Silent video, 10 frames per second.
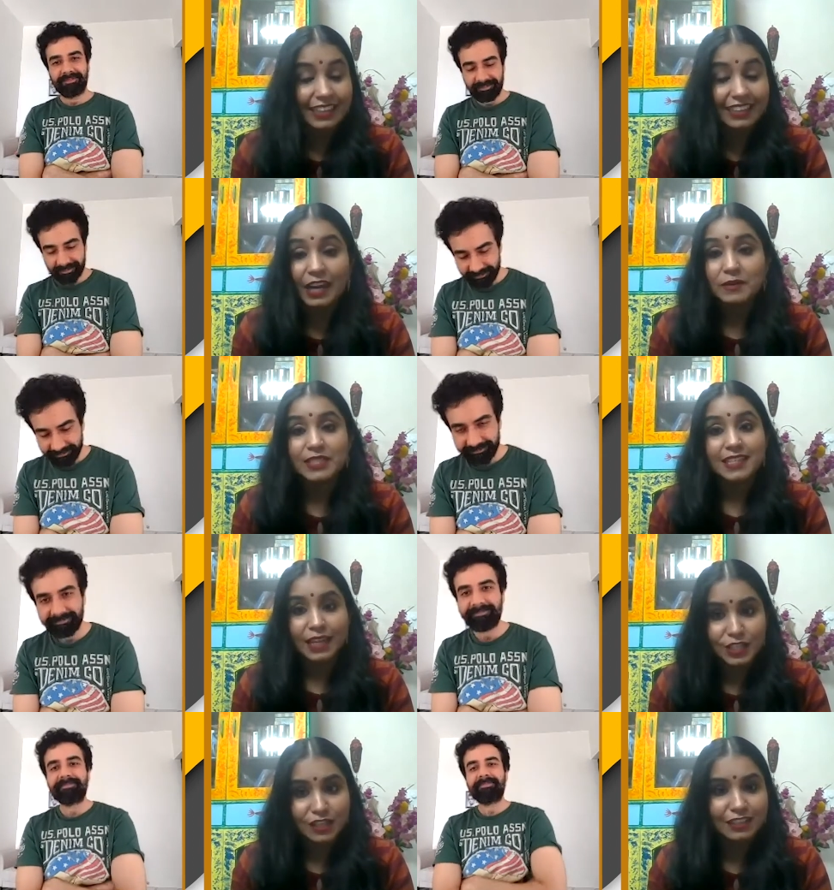Speaker 1: I think that was
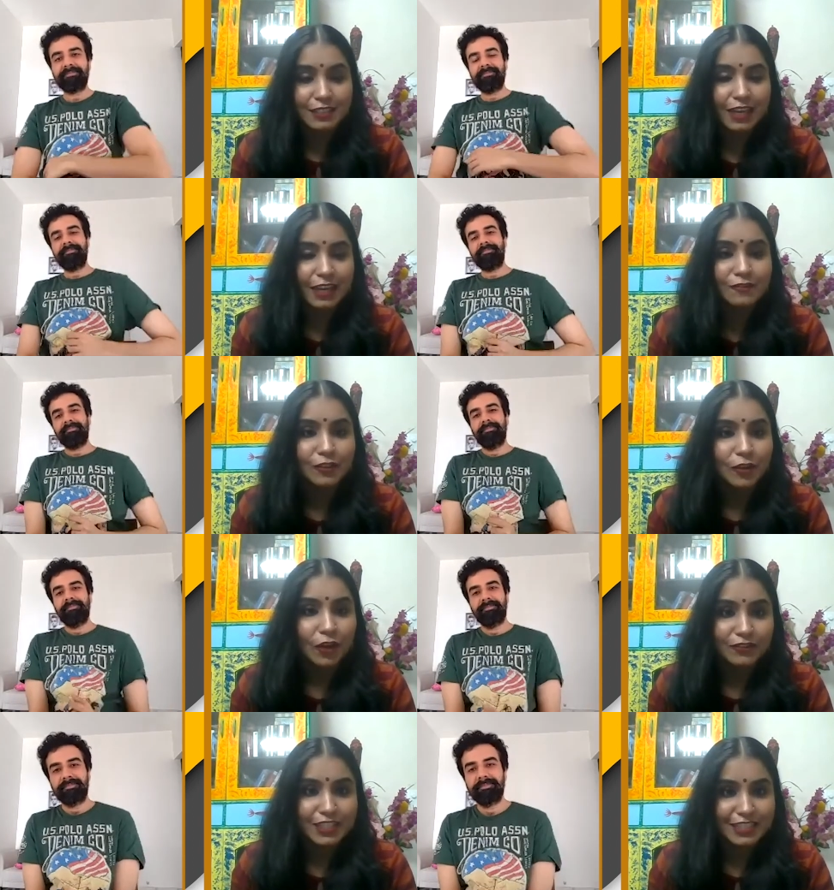such an insightful
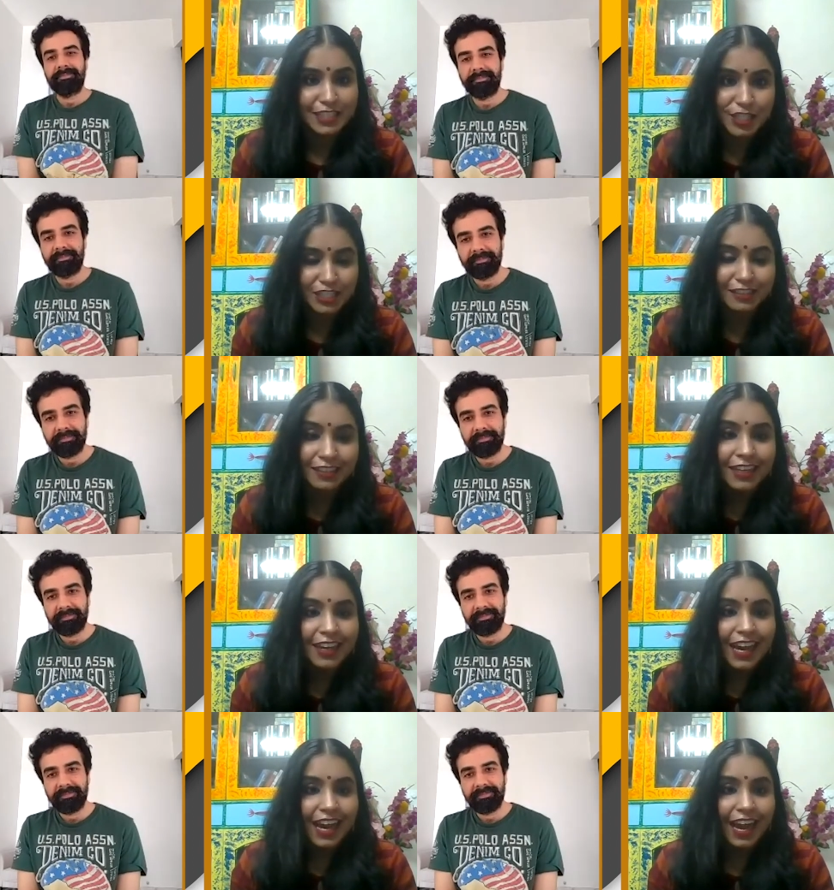conversation,
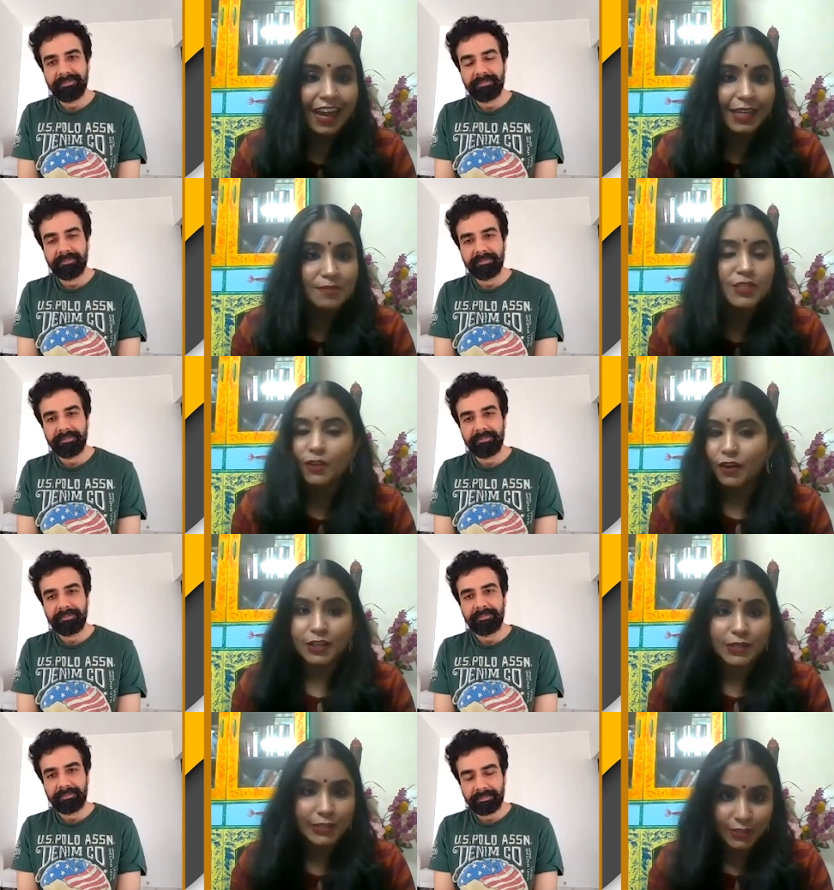and I'm
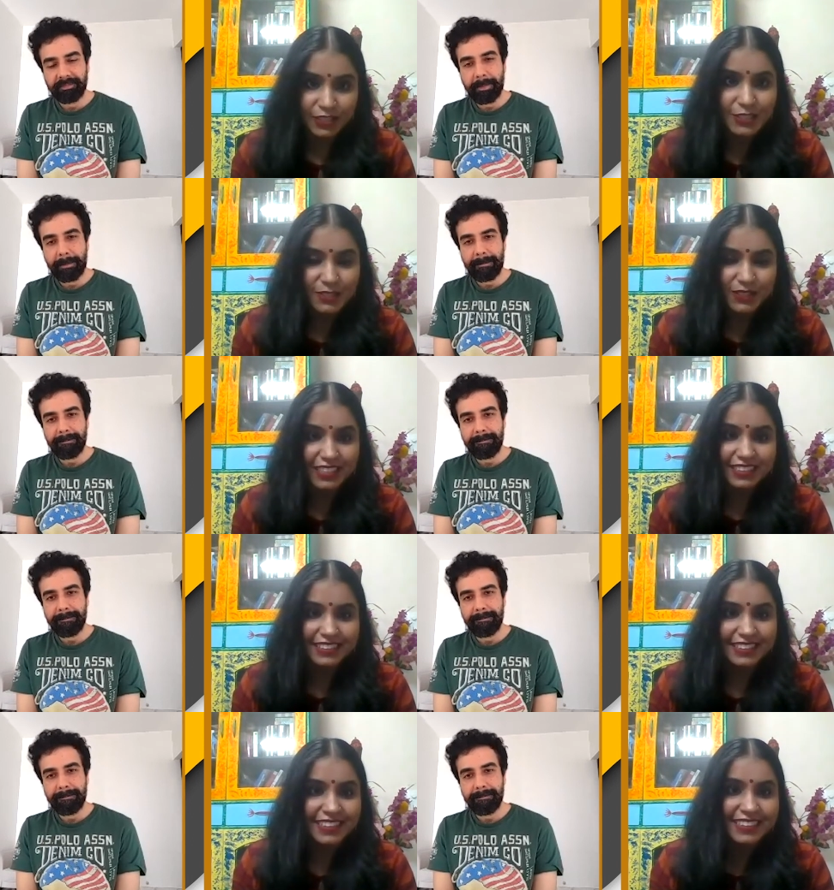sure you also enjoyed
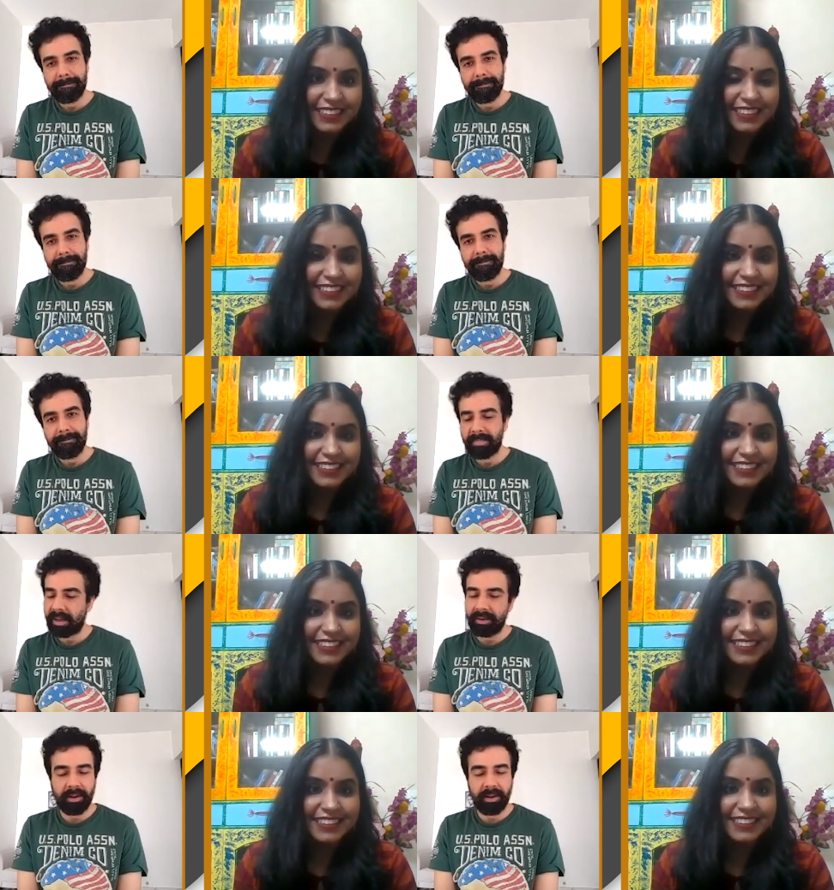it.
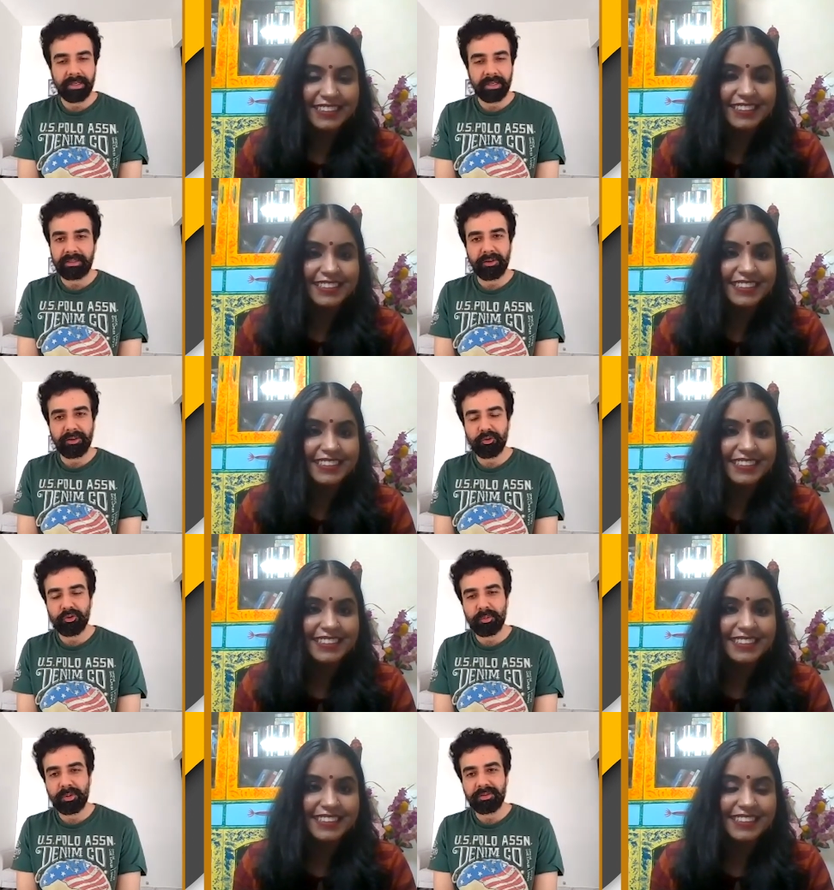
Speaker 2: I loved it. Thank you
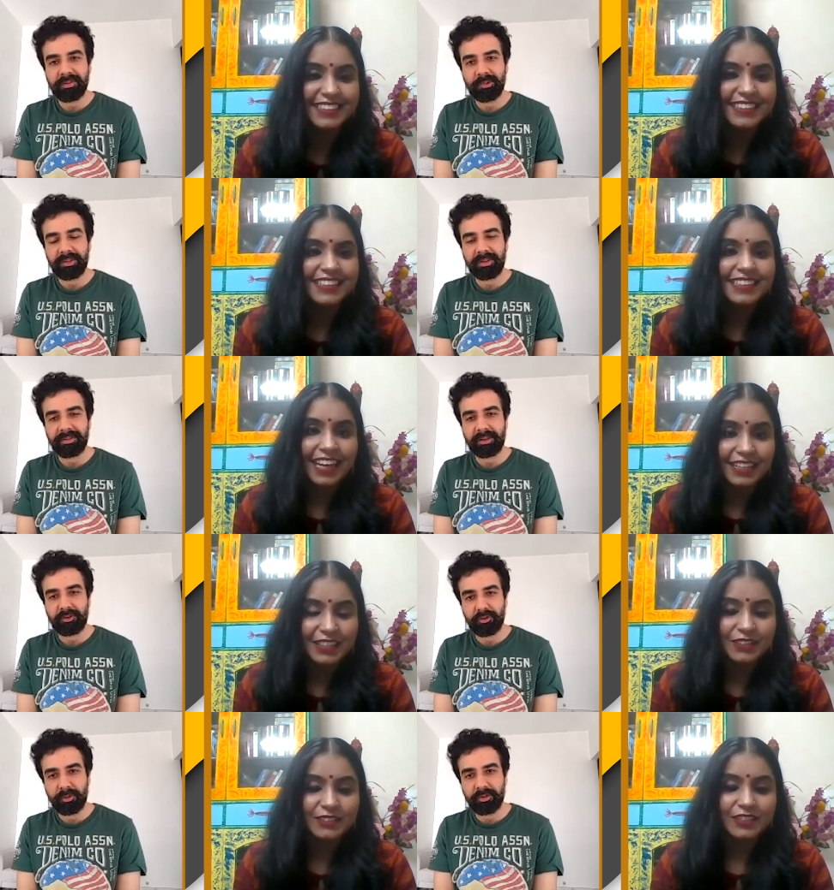so much.
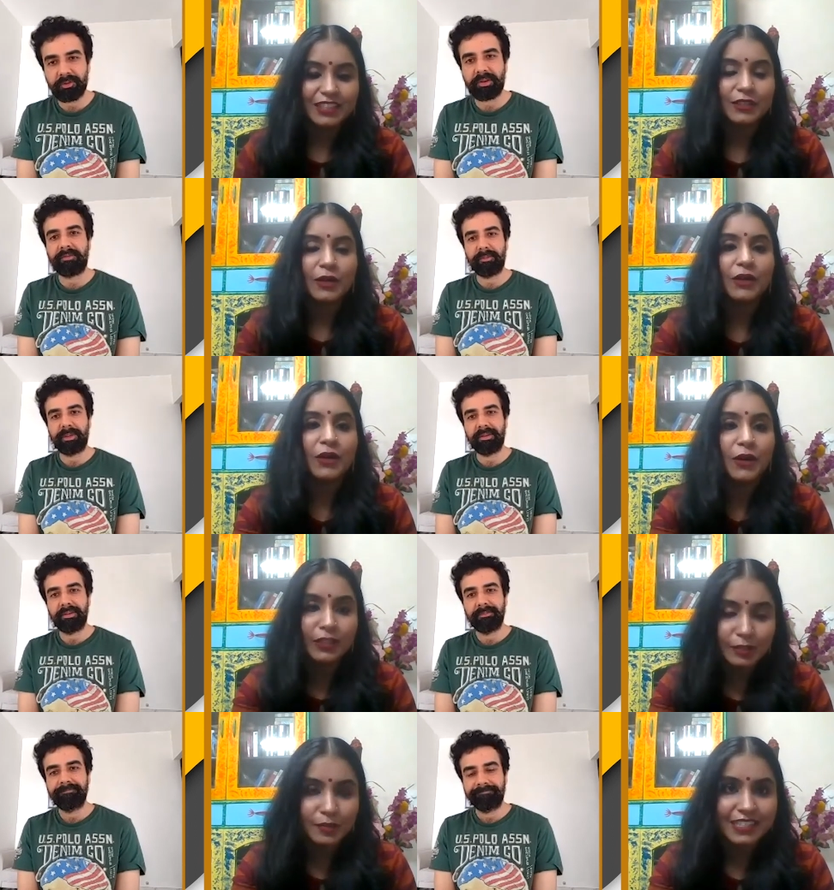Thank you, Naveen.
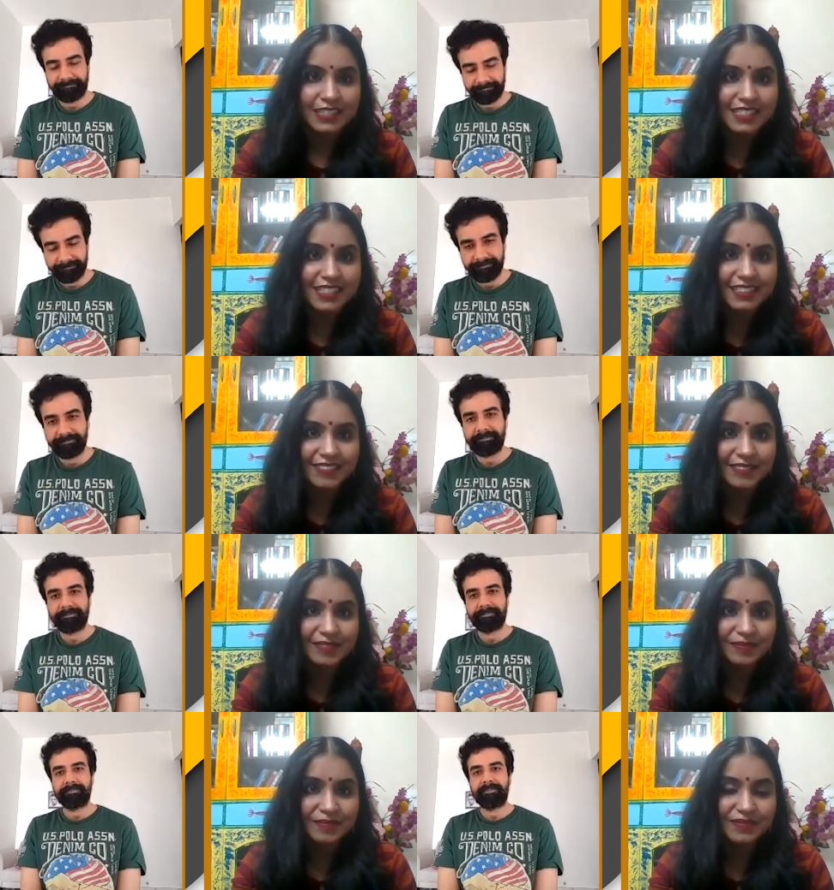
Speaker 1: All the best.
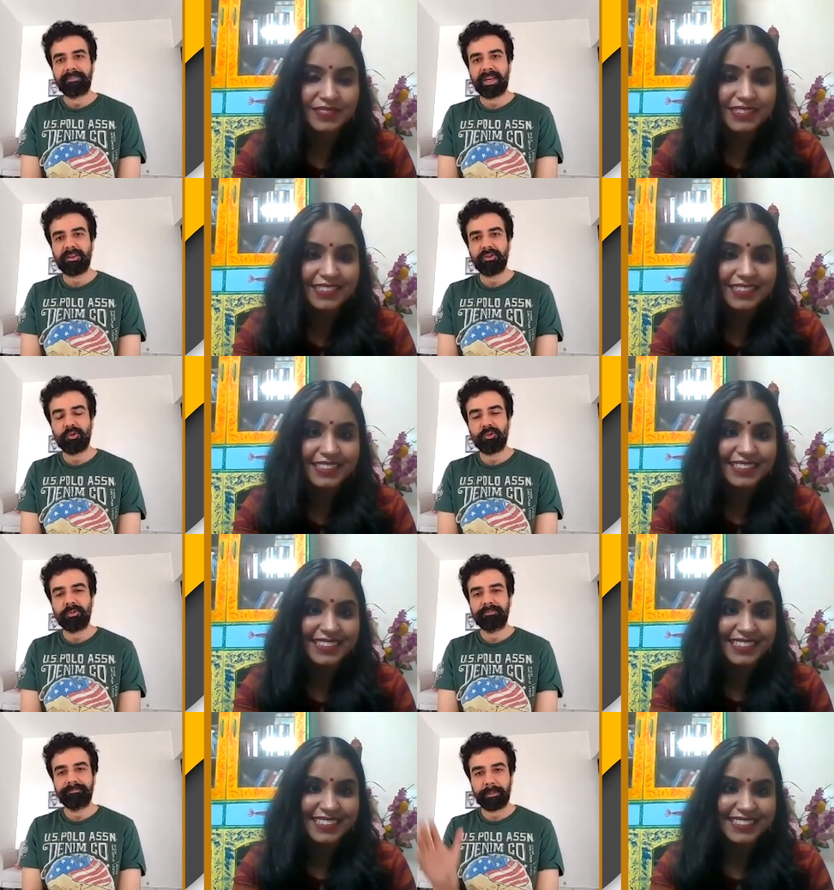
Speaker 2: Thank you.
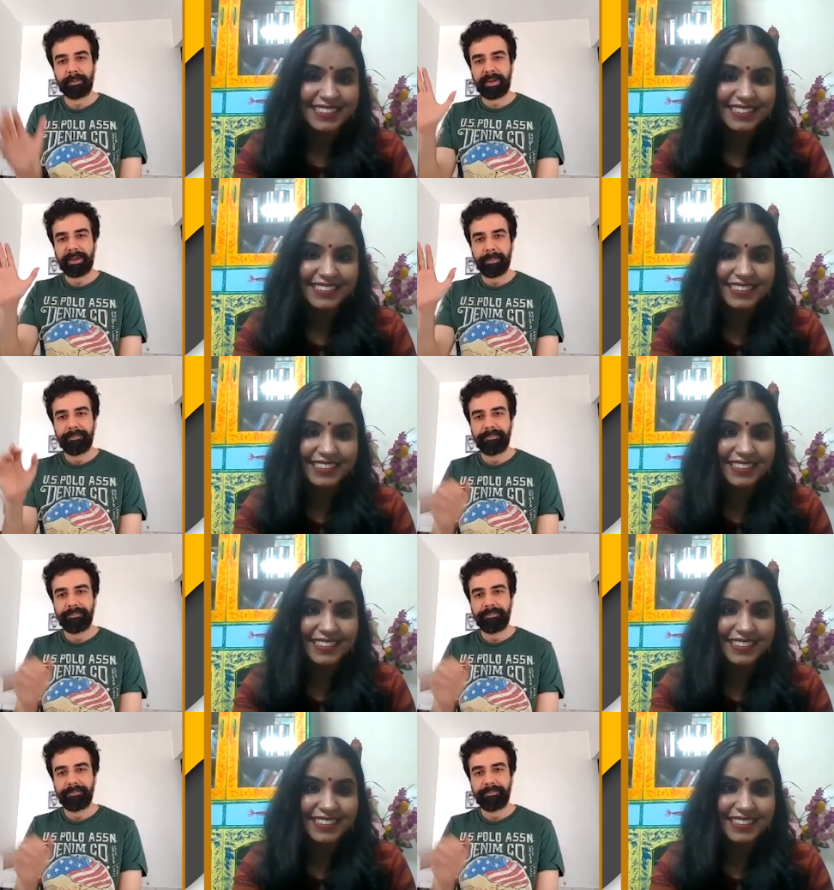Bye.